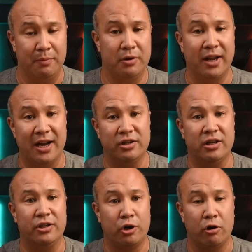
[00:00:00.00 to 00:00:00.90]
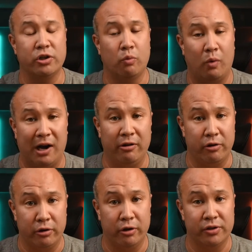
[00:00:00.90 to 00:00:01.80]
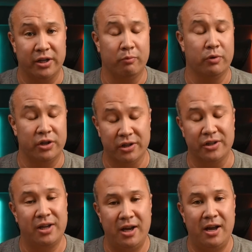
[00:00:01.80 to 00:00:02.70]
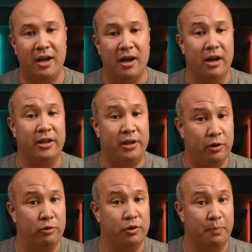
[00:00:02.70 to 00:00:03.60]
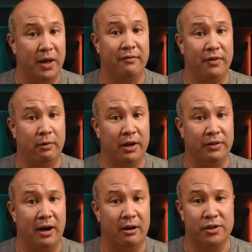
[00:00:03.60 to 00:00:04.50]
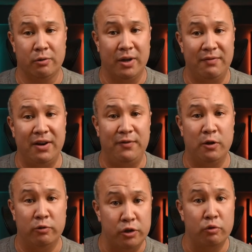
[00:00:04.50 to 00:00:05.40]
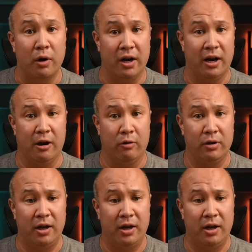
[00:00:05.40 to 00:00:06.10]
You can actually charge it while you're using it, which is a huge benefit right there. So even if you do run it out,